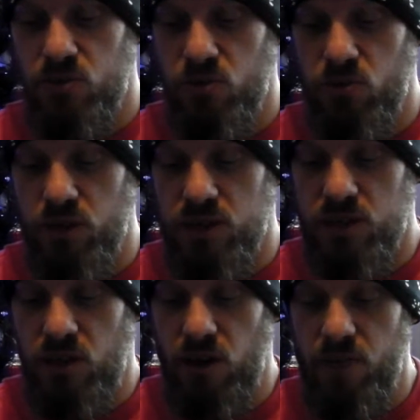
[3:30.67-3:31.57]
all its
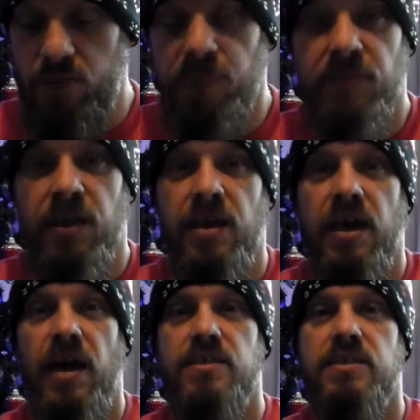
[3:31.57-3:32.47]
time
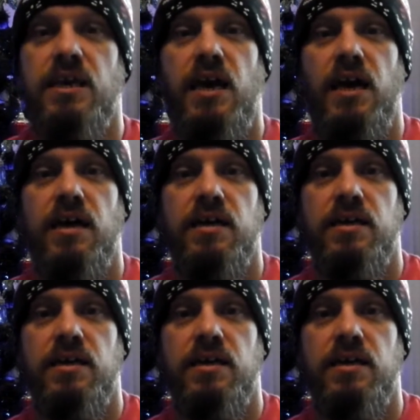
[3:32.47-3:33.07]
as a,